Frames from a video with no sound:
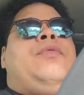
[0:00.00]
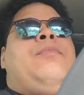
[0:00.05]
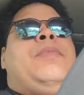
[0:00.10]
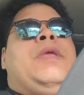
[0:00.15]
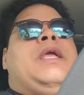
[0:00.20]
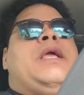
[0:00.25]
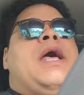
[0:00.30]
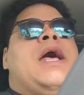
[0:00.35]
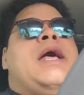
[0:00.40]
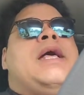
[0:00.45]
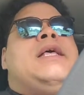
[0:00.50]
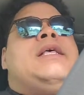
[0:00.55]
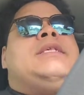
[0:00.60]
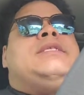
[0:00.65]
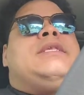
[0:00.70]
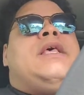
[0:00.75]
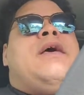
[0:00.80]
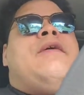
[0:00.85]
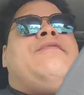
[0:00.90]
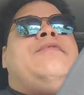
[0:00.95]

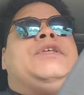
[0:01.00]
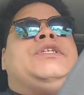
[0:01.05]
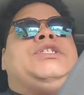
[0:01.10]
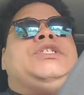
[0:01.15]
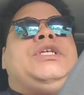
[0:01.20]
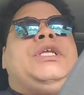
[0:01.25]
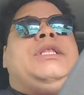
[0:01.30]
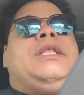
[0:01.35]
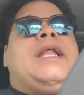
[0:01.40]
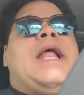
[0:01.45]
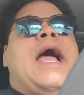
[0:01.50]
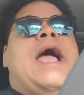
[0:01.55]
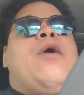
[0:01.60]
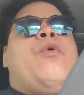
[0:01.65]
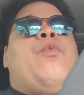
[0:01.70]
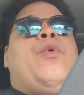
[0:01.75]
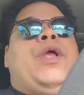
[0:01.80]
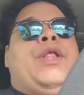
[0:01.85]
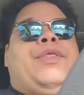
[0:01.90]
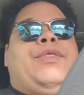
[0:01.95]
because of the shit that I
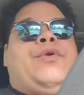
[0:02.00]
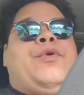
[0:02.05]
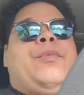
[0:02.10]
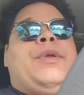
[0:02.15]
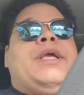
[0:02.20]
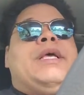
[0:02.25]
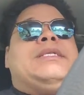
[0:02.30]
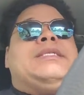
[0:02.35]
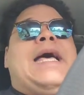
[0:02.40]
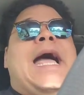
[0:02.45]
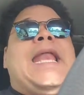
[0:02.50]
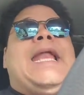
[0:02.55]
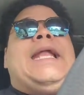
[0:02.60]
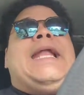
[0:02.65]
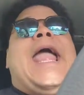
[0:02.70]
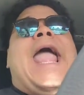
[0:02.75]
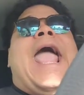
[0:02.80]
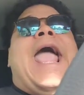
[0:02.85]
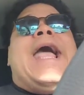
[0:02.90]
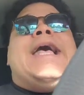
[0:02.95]
went through, because I
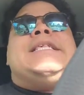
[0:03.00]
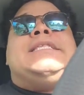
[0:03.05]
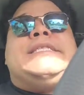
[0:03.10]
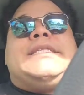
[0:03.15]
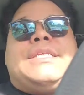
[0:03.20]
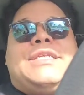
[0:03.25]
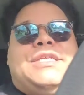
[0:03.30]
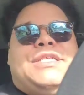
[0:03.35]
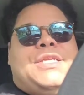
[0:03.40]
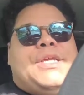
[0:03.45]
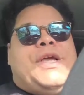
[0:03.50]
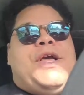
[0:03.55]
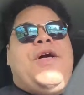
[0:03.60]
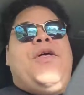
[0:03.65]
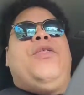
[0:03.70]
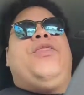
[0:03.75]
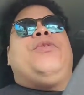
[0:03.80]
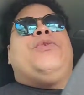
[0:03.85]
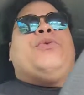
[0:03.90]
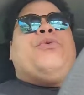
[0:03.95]
didn't ask to
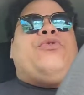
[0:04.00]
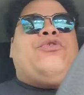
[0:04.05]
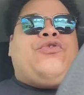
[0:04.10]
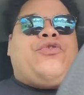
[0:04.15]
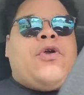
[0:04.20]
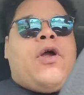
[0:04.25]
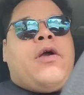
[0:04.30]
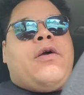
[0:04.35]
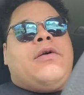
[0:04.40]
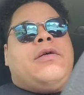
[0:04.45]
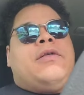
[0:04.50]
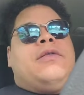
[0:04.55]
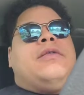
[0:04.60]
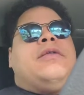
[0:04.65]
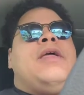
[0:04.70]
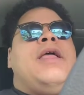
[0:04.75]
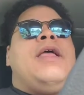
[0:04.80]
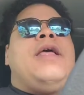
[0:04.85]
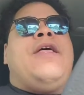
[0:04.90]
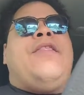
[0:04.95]
go through struggle,